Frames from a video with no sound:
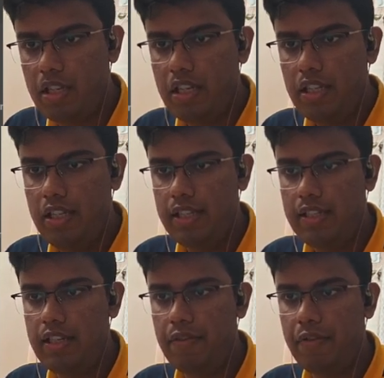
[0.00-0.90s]
This
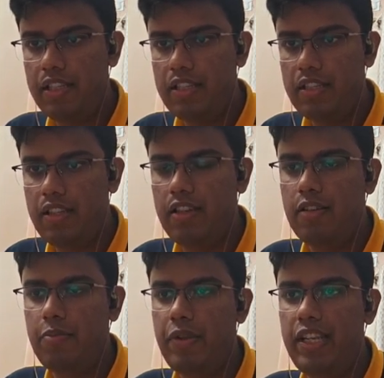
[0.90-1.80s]
defends the
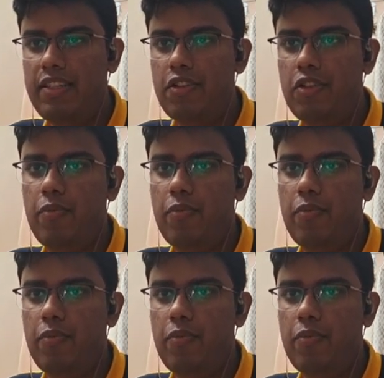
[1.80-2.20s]
piece, so